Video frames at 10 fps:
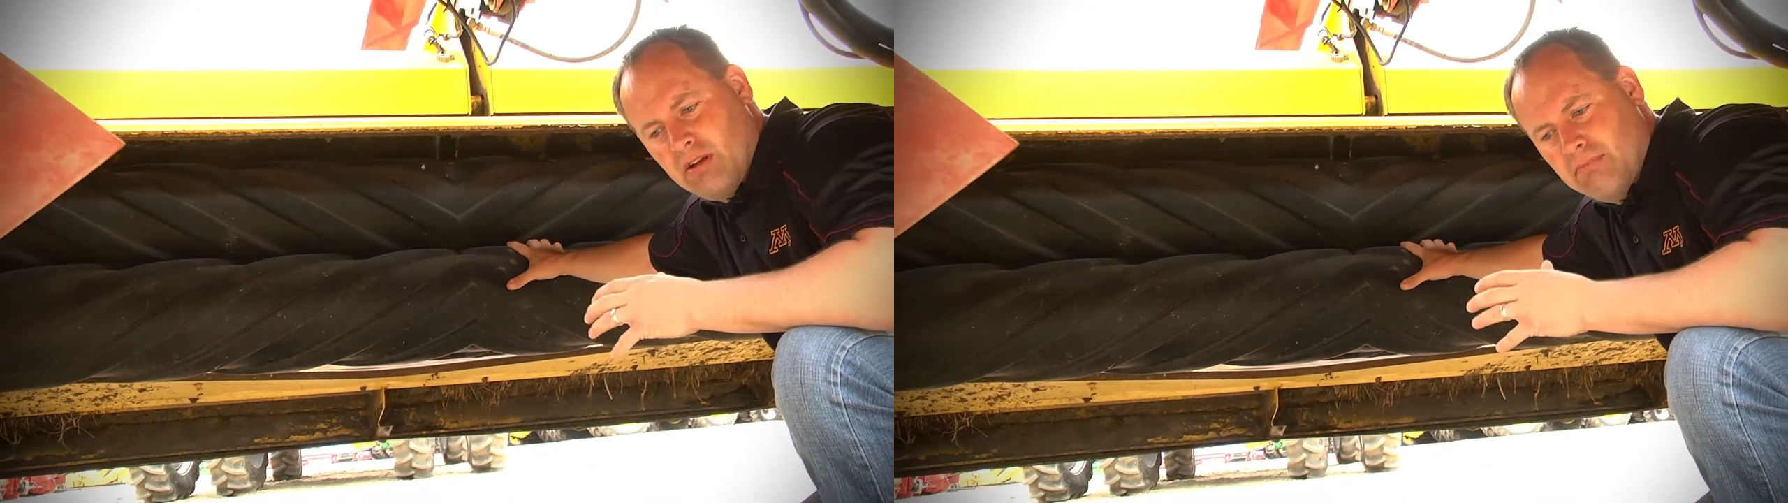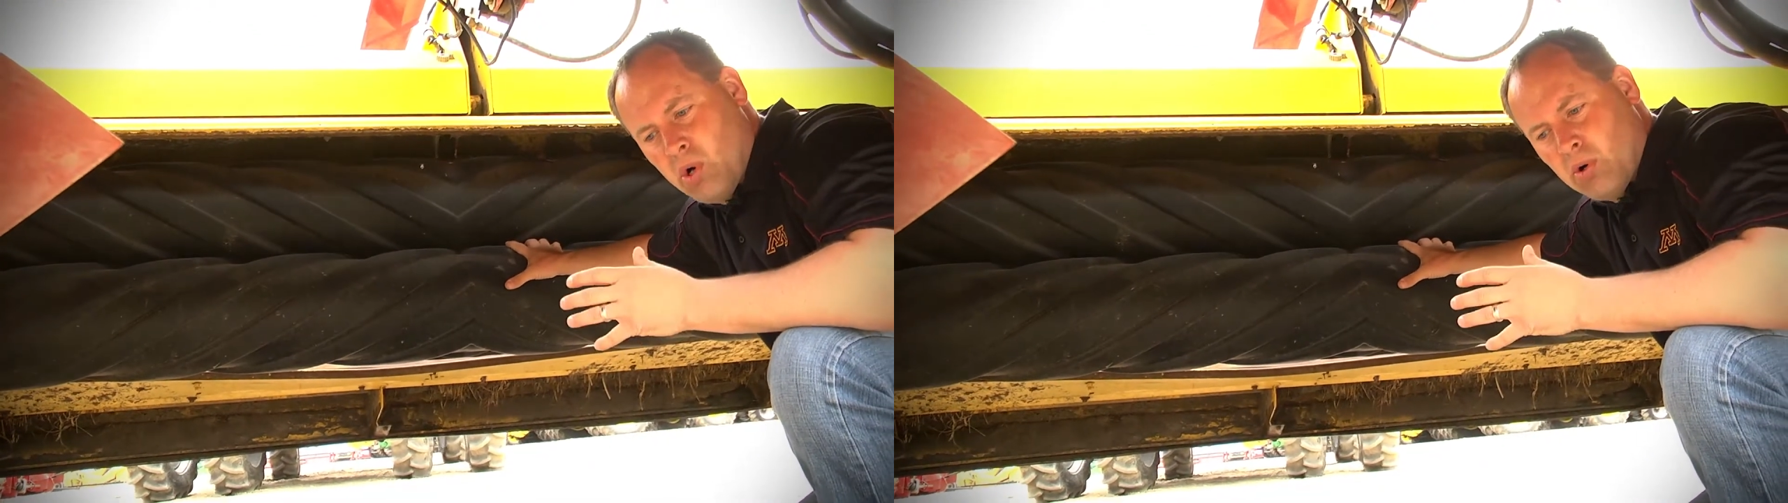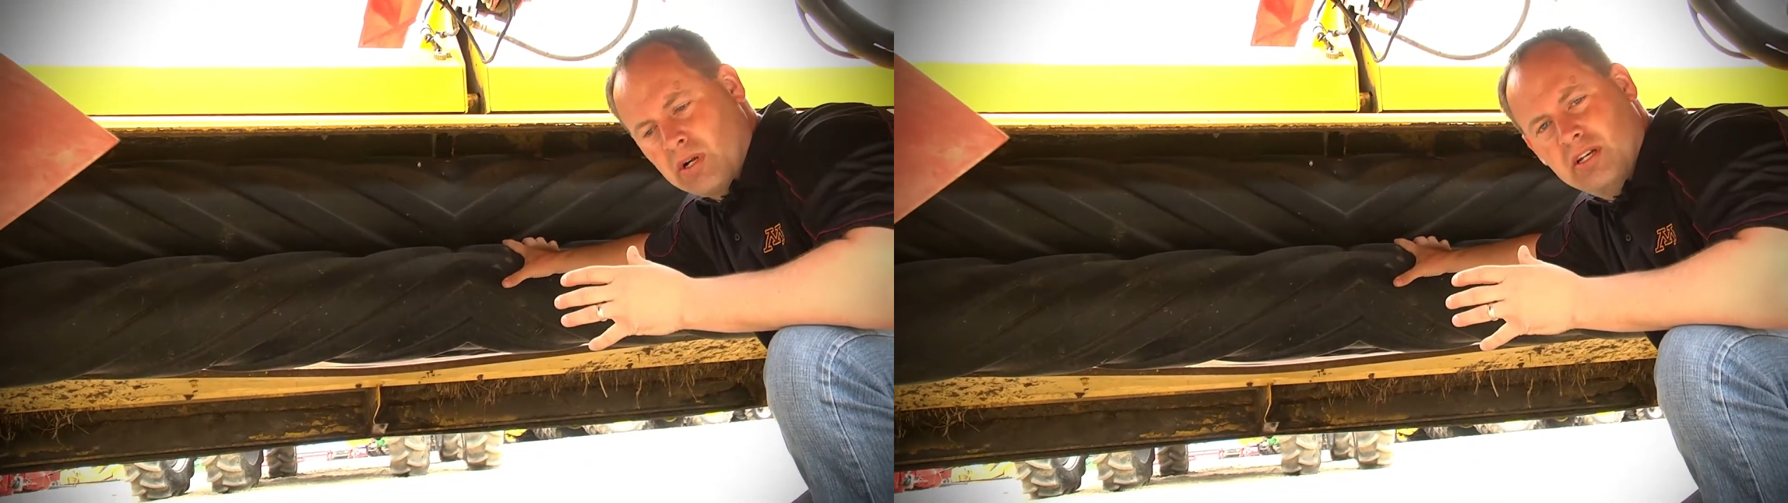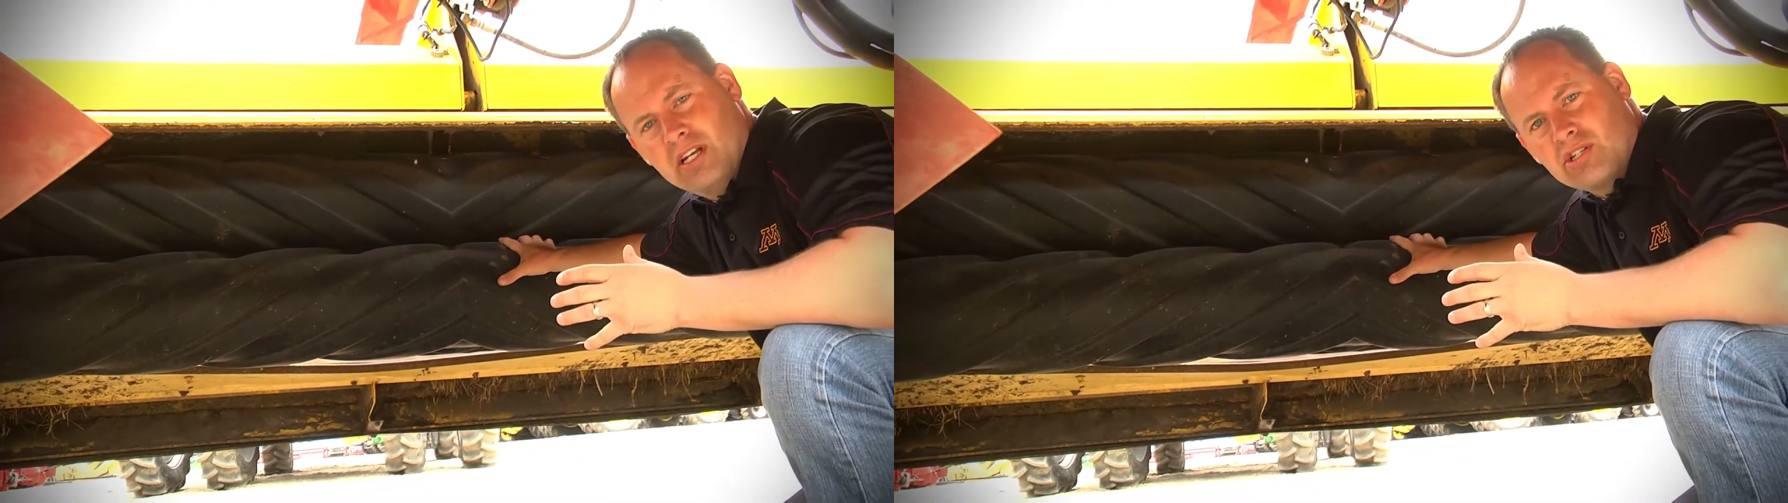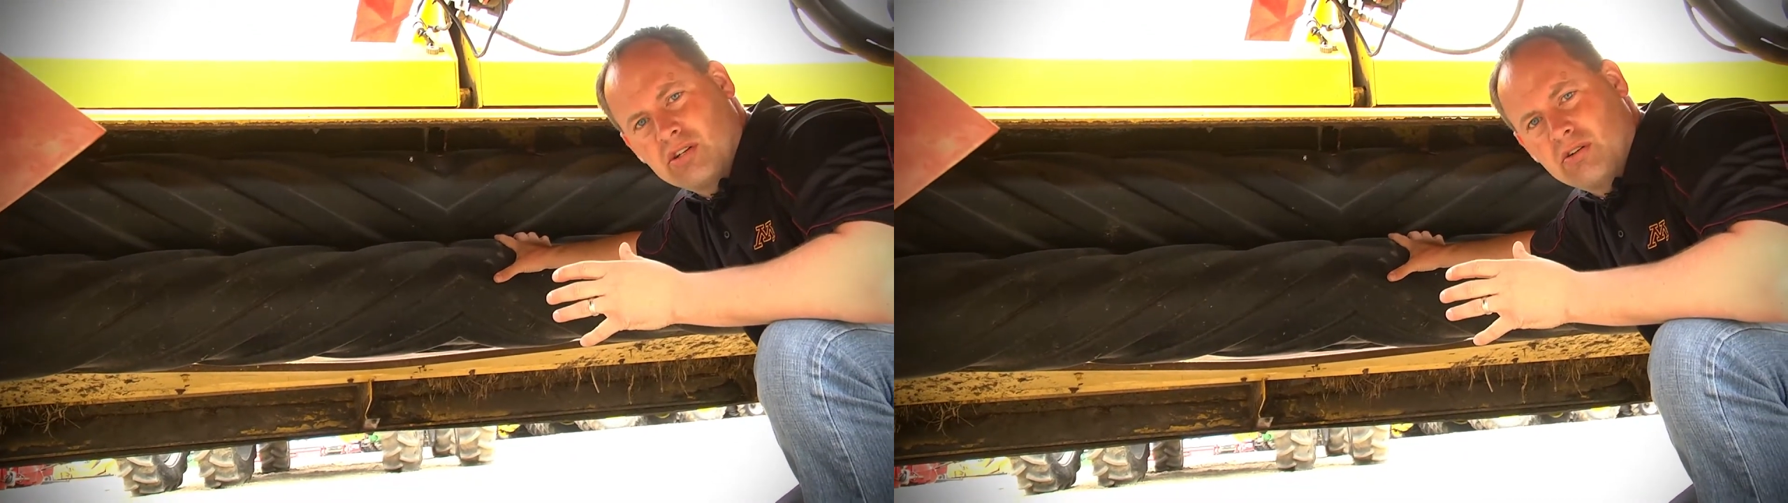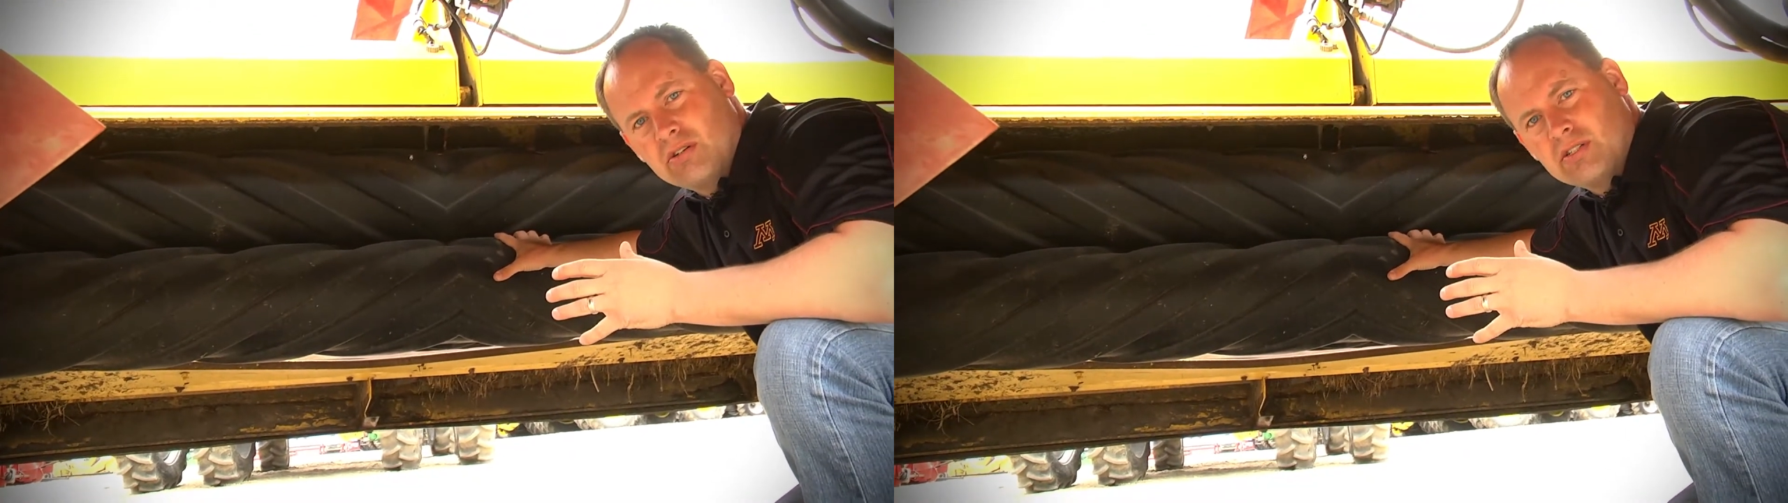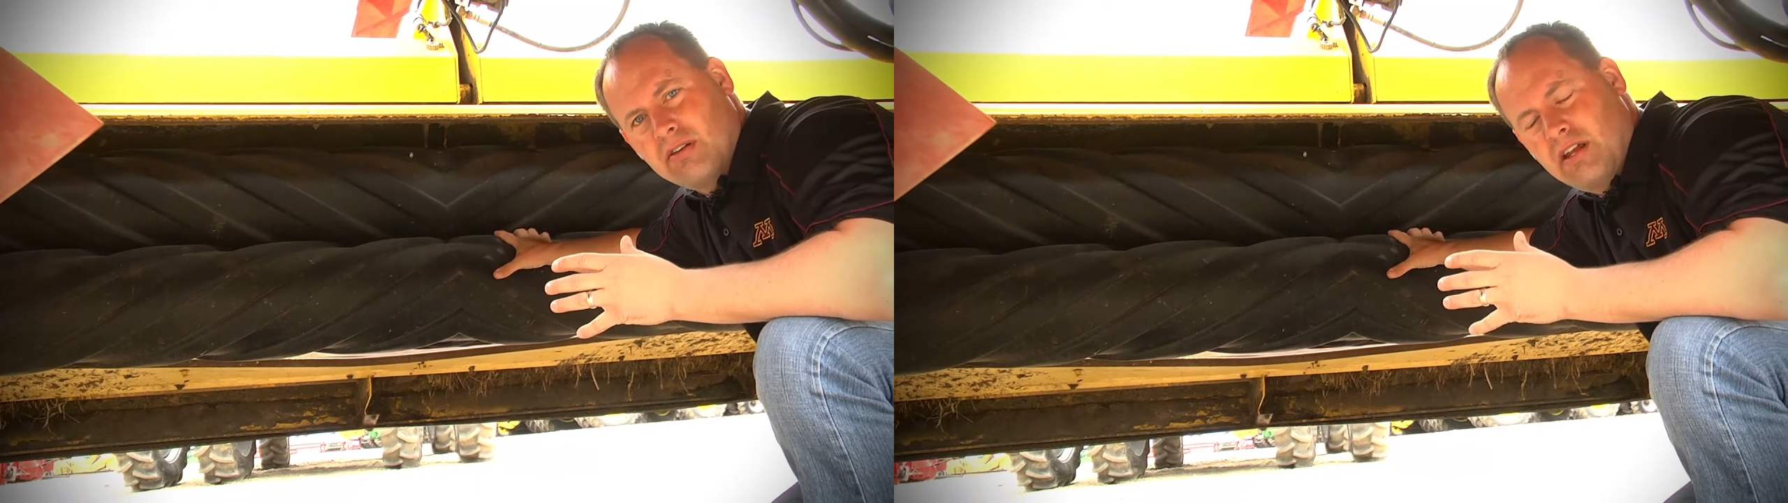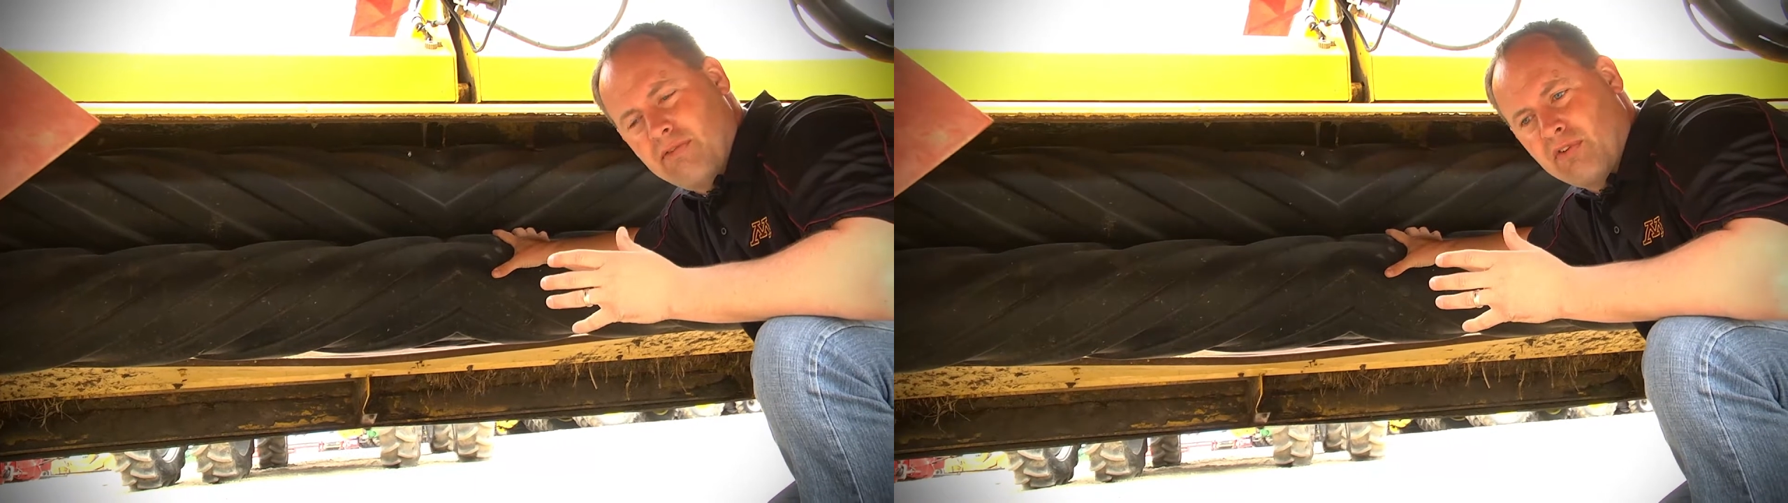mower conditioners,
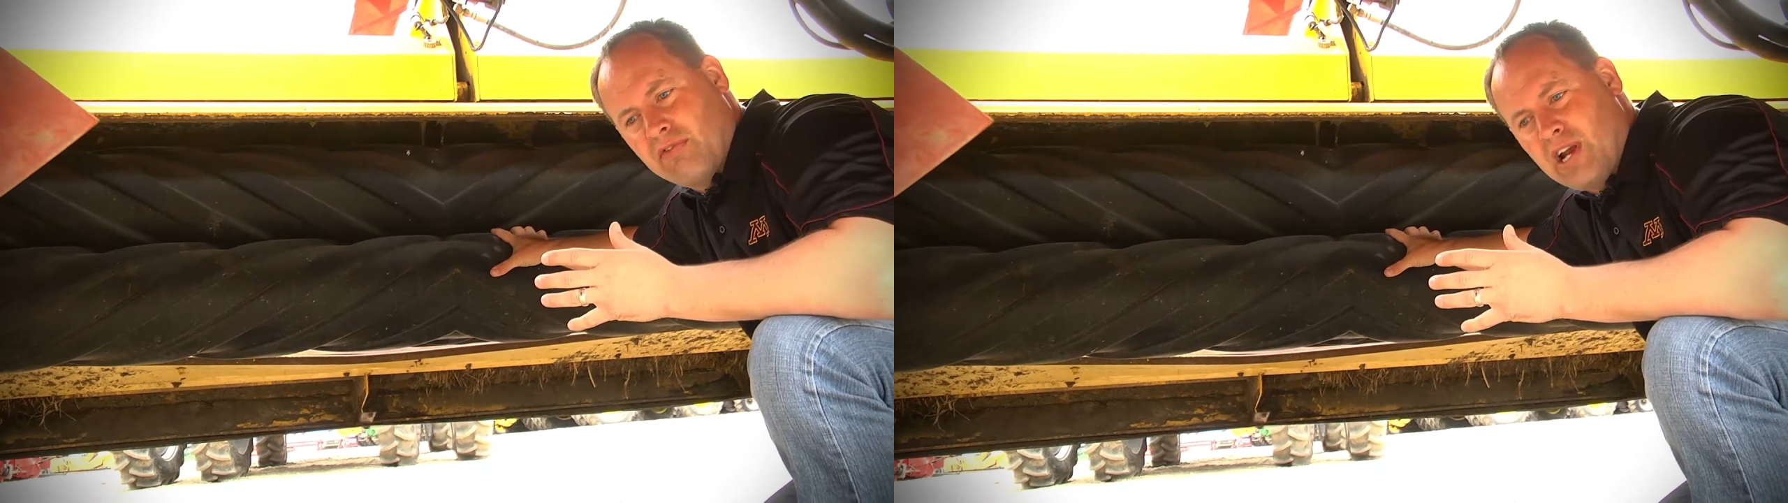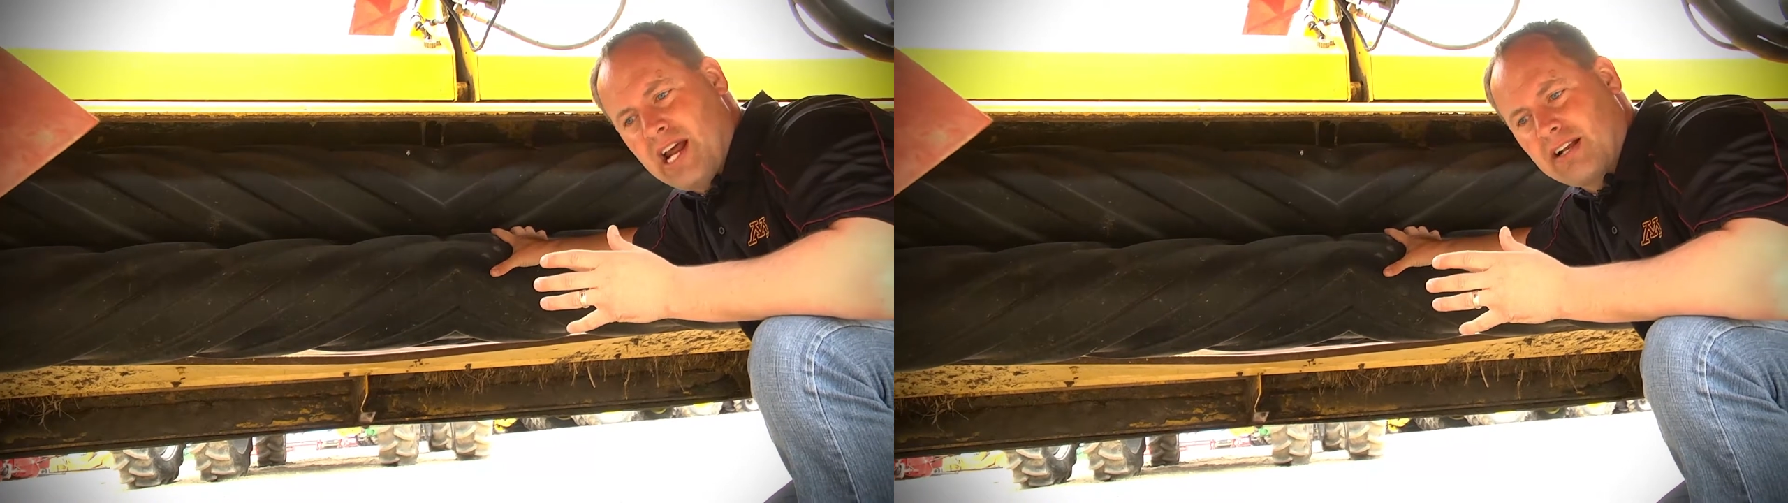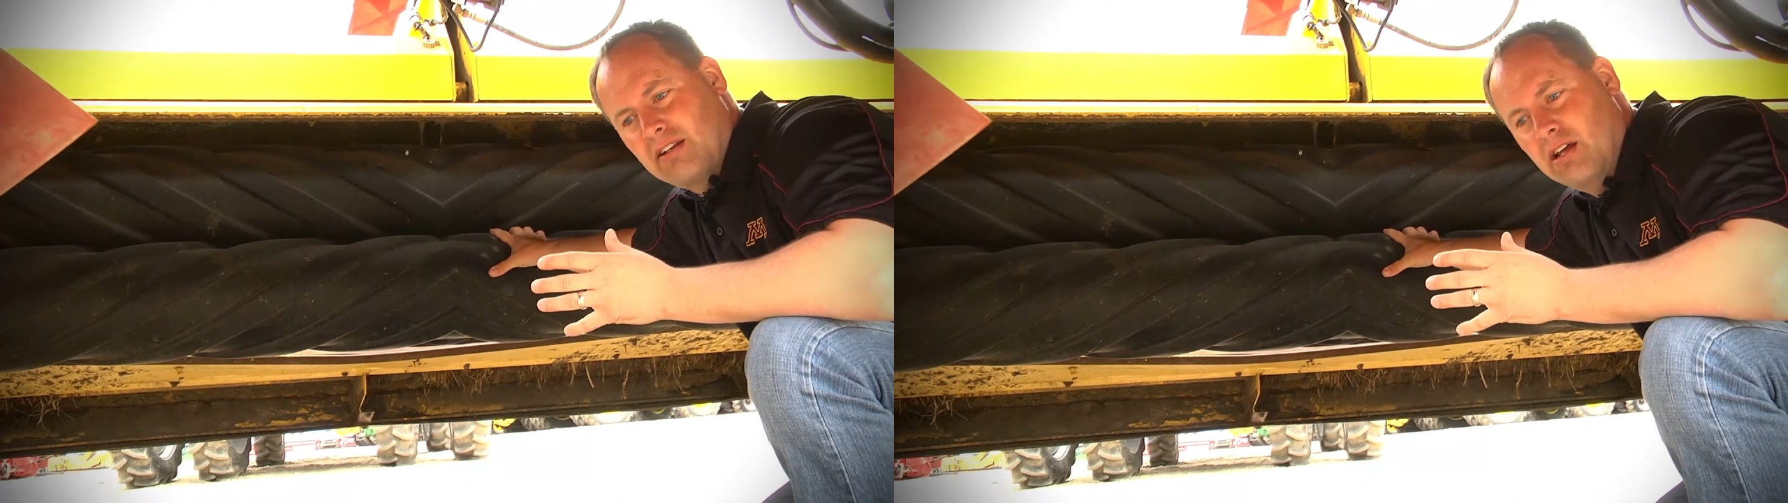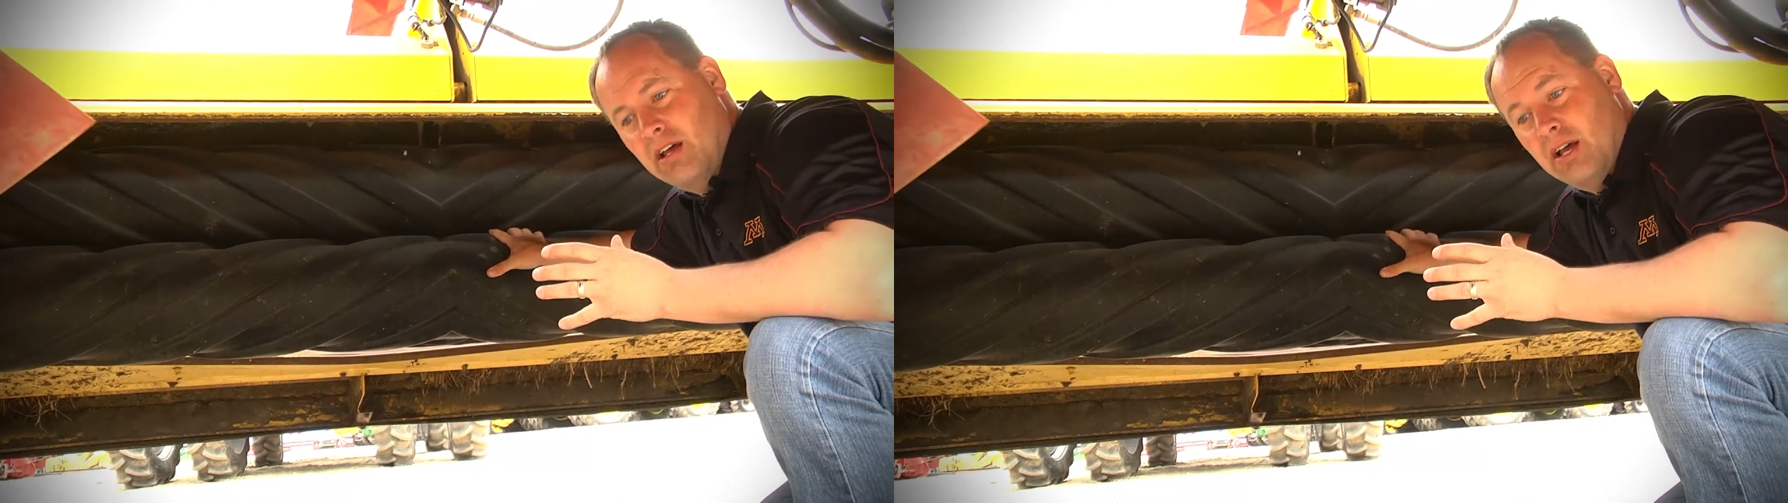if in fact